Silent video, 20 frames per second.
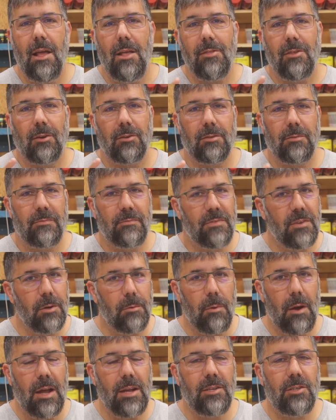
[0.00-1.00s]
There's a few
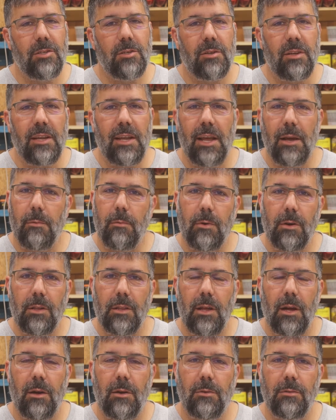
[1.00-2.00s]
ways you can get one of
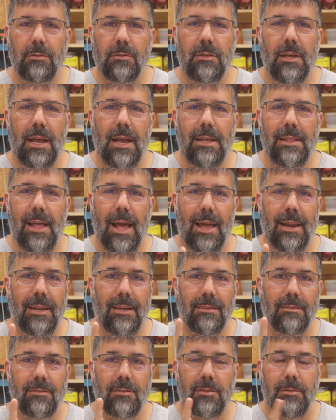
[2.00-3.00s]
those, and that
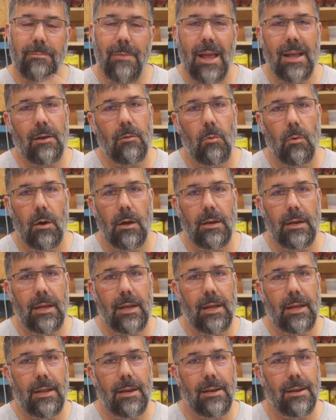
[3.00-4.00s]
is to make one
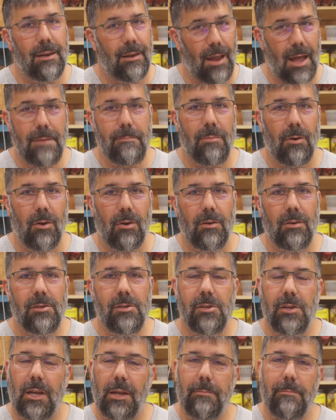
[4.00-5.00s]
in Lightburn.
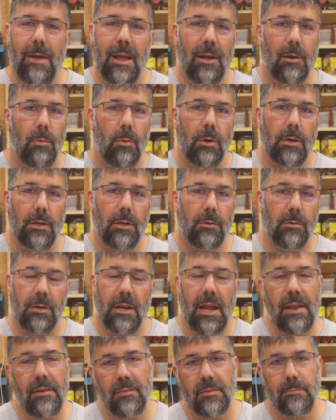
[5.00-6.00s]
You can make one in
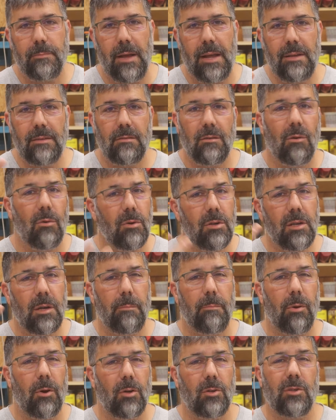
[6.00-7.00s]
Creative Space, or you can
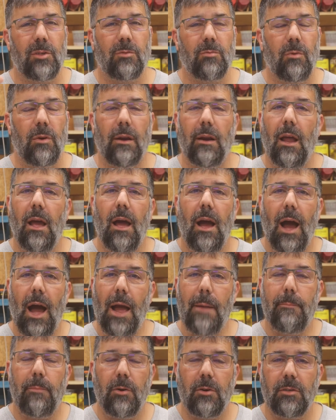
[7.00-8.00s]
purchase one. I
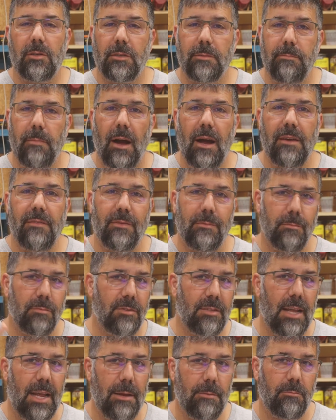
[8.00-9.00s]
purchased mine from
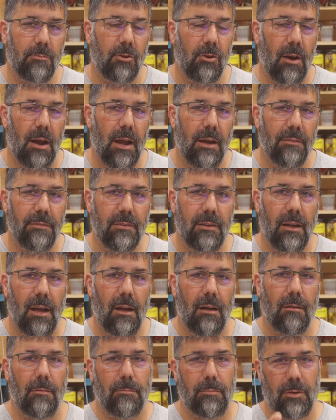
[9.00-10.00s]
Sam Craft.
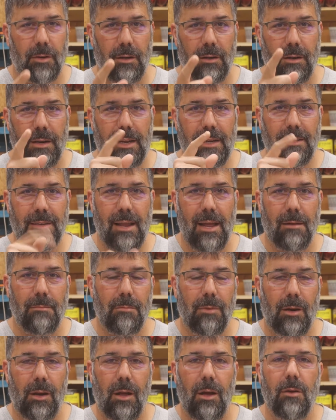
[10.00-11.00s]
I'll put a link down
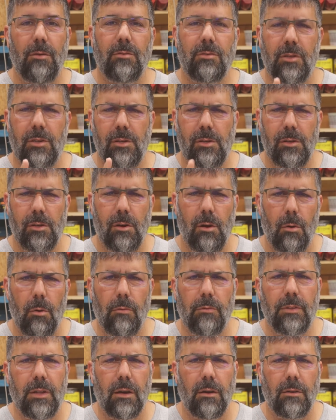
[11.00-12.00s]
below so you can go
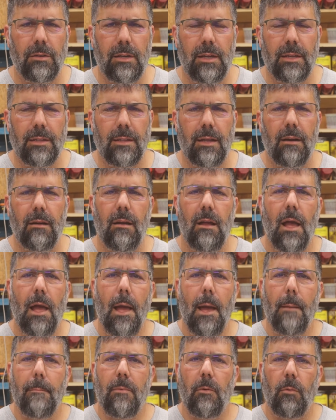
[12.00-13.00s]
over there and get it there.
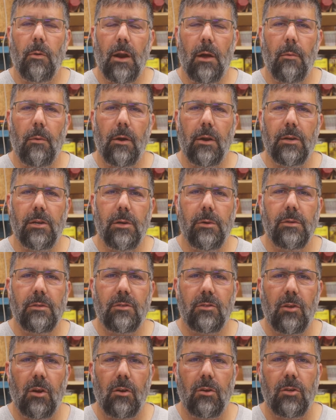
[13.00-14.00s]
But what I want to do is
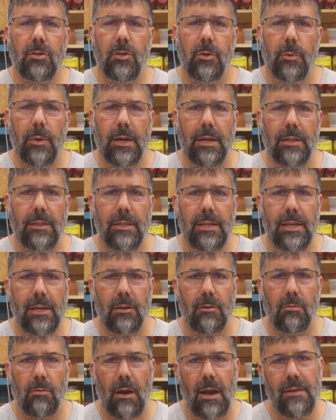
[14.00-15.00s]
start doing the
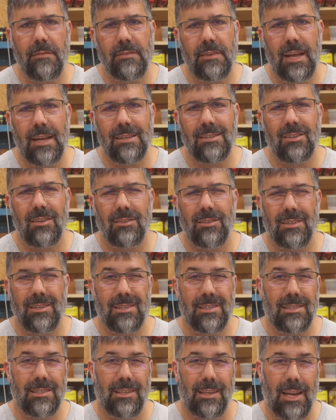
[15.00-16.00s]
engrave test on the
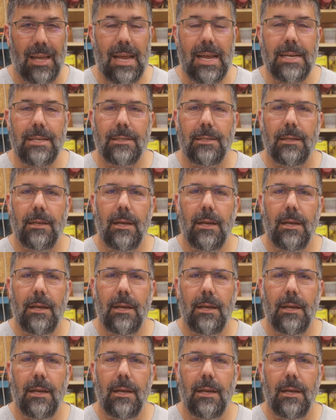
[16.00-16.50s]
slate.